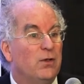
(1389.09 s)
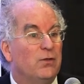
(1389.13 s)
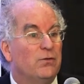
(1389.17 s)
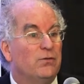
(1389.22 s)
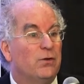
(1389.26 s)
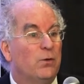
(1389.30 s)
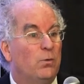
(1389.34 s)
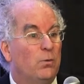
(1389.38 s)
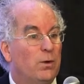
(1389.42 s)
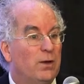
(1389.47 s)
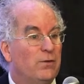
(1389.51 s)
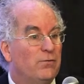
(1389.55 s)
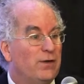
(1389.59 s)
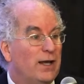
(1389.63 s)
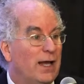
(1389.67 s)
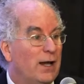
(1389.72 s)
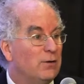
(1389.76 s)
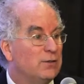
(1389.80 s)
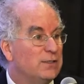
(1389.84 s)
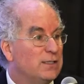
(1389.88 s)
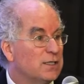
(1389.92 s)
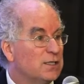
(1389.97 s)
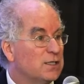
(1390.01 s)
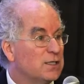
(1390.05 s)
So we've
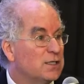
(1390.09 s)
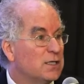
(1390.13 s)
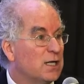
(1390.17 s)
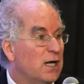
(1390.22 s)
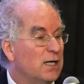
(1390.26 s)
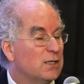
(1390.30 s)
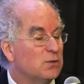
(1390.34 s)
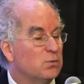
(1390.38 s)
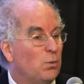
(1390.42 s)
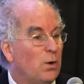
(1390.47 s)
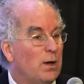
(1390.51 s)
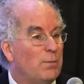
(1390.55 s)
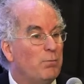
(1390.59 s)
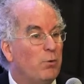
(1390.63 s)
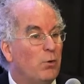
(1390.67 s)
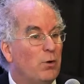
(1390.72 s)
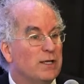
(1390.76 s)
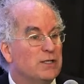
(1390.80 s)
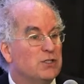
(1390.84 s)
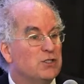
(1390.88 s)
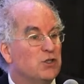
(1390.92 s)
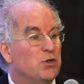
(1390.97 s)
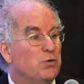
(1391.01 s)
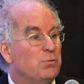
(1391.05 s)
now digitized
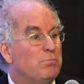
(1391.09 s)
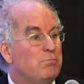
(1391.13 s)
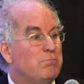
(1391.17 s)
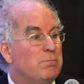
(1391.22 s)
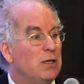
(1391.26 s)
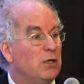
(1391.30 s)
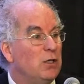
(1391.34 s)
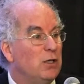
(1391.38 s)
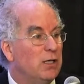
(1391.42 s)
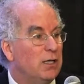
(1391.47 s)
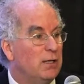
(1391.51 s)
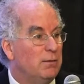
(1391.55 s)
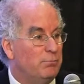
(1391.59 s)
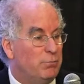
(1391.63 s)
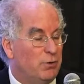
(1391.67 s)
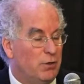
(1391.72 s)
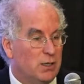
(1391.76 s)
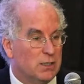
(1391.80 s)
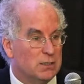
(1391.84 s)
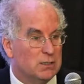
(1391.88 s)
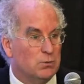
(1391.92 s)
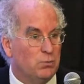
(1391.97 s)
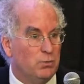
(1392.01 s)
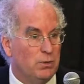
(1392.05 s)
1.2 million
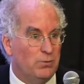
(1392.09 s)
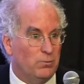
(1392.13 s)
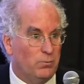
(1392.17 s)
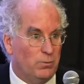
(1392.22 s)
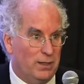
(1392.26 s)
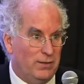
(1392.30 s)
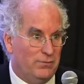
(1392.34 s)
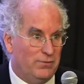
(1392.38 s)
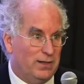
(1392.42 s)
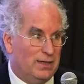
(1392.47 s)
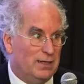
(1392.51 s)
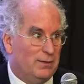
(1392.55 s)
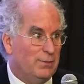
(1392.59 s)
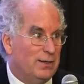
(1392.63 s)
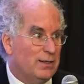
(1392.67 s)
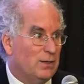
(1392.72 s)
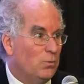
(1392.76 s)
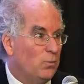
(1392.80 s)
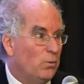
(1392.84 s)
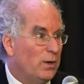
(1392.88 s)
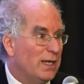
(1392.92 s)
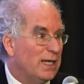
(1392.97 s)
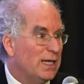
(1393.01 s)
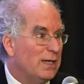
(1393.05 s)
books. We're weaving them
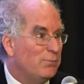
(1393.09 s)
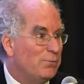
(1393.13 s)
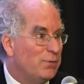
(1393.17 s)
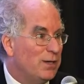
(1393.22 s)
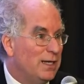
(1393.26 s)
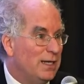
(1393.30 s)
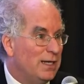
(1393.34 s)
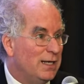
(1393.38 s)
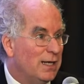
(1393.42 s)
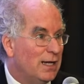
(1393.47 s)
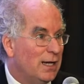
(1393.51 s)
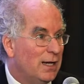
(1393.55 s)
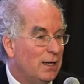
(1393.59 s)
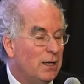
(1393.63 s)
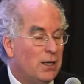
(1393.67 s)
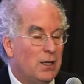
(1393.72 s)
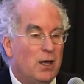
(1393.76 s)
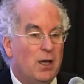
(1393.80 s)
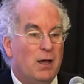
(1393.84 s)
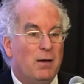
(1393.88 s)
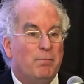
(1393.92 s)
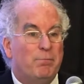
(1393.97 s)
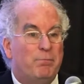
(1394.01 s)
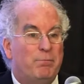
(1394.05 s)
into Wikipedia,
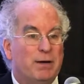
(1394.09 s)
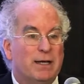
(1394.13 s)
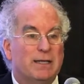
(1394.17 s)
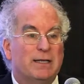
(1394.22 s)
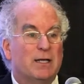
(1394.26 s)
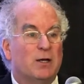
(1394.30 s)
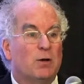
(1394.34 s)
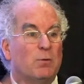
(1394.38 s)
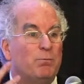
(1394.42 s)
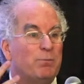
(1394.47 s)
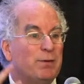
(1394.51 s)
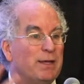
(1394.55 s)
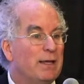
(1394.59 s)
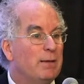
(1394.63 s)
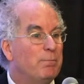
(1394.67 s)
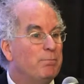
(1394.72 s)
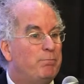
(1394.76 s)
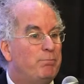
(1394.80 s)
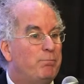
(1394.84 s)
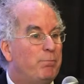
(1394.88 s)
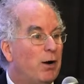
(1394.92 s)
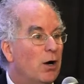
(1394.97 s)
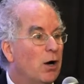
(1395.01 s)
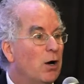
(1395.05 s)
but they're being
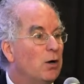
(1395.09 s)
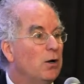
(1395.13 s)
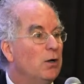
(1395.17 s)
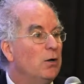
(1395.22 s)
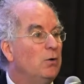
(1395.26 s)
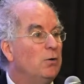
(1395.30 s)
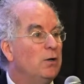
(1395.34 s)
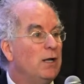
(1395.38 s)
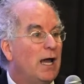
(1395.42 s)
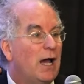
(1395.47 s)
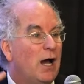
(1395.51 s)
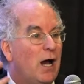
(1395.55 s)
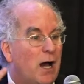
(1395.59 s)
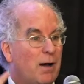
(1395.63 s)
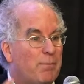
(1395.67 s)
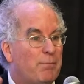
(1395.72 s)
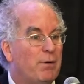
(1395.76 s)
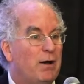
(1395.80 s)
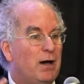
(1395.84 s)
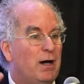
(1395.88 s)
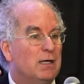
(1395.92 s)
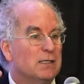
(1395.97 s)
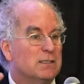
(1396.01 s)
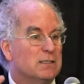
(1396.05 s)
borrowed
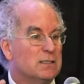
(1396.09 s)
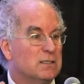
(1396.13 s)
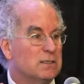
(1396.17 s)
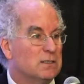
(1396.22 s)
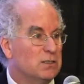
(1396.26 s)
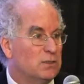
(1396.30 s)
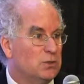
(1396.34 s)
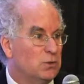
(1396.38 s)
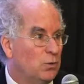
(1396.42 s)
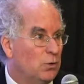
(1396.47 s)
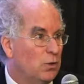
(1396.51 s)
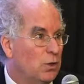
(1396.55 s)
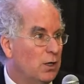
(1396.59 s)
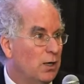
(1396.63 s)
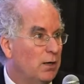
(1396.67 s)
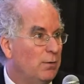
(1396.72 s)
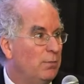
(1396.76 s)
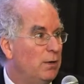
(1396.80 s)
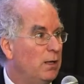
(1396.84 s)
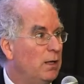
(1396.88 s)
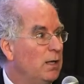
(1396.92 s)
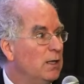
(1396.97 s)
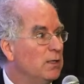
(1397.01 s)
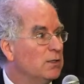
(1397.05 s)
up a
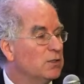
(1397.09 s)
storm.